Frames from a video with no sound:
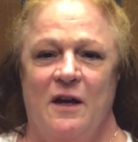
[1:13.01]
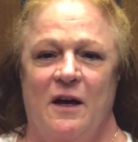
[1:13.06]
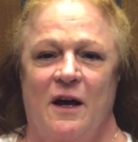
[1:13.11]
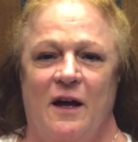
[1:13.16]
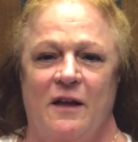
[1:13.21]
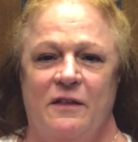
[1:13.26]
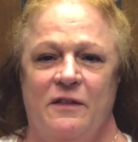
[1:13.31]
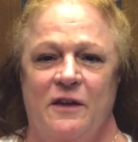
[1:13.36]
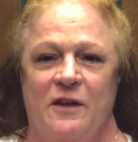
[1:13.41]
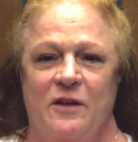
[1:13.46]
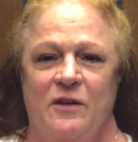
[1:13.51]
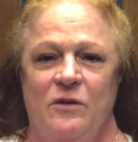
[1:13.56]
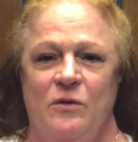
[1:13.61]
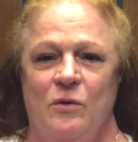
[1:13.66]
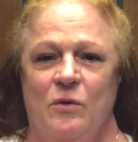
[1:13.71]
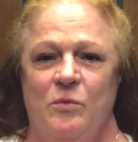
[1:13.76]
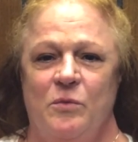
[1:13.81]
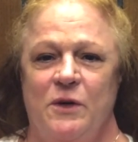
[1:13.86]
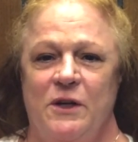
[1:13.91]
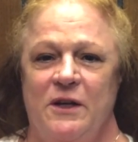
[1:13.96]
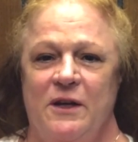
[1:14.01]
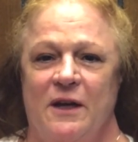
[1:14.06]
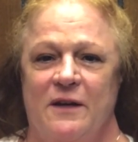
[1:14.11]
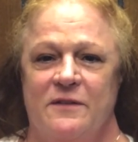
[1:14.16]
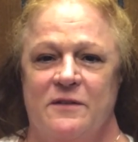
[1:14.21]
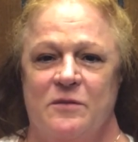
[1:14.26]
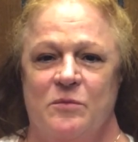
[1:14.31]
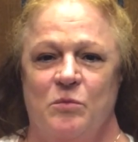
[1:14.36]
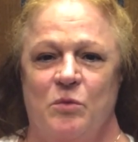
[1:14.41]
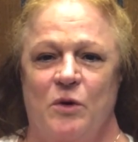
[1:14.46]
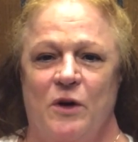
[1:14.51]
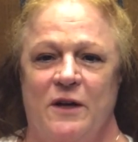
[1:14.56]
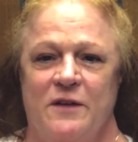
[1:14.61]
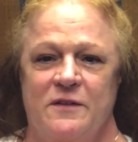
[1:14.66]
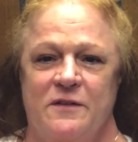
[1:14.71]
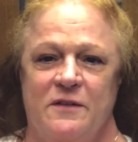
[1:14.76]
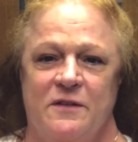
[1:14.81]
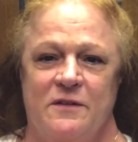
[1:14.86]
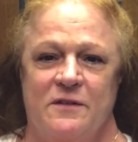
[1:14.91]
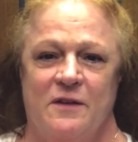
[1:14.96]
I think you'll be as
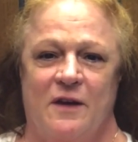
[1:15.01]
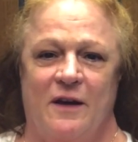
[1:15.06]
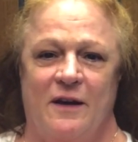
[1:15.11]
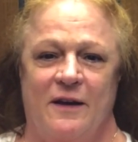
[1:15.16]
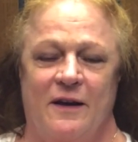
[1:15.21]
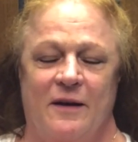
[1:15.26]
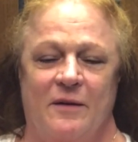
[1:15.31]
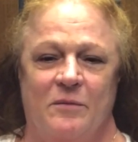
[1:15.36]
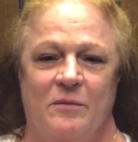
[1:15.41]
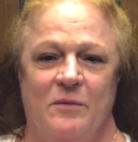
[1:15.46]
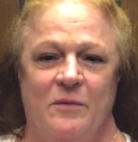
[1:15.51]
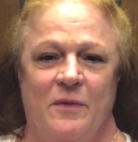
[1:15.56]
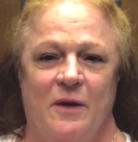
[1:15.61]
impressed as I am.